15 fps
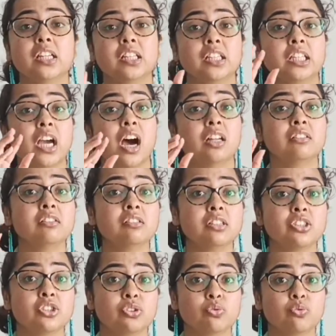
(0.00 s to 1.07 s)
the other
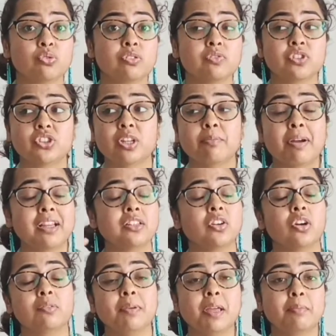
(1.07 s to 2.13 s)
issues which they might
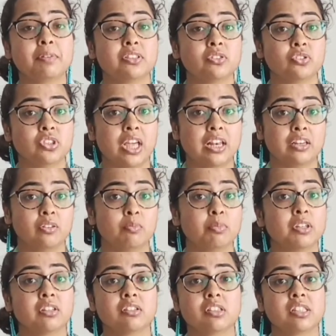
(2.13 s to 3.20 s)
not be able to tell you
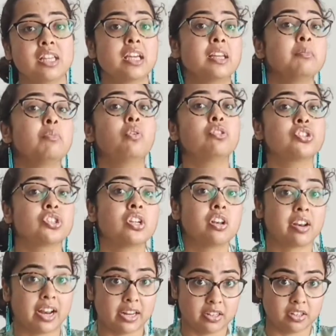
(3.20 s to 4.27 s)
because they are emotional
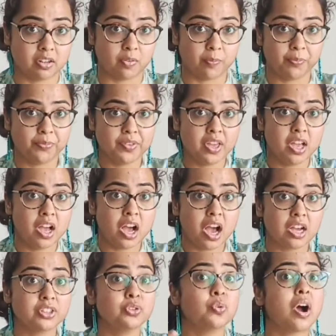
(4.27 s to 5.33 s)
right now.
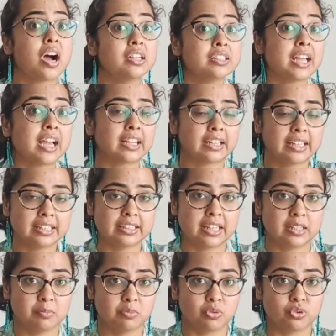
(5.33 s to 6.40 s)
How you are tackling
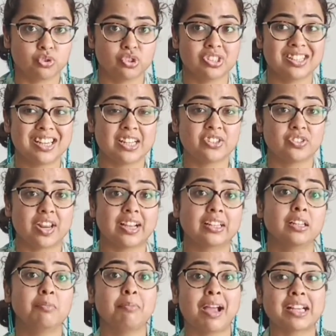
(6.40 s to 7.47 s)
their emotions and
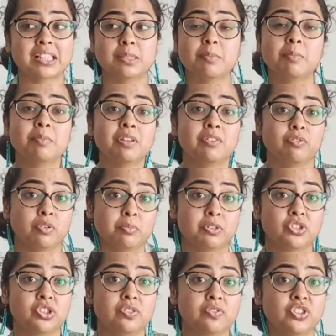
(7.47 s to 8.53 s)
extracting maximum
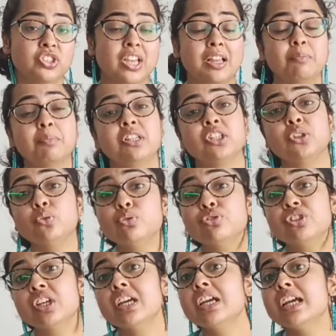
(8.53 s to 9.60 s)
information which can be
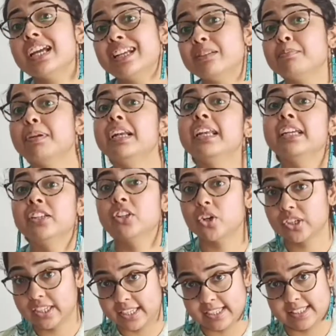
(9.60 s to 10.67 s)
used in building your
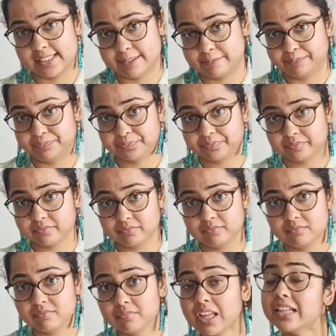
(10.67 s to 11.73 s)
case.
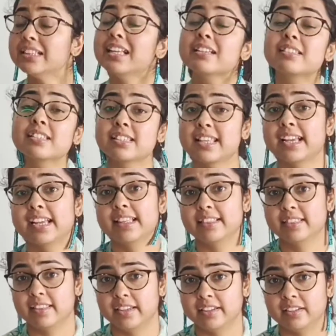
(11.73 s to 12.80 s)
That's the
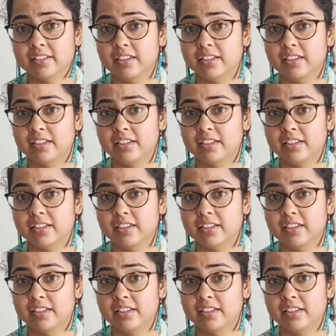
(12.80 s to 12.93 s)
second thing.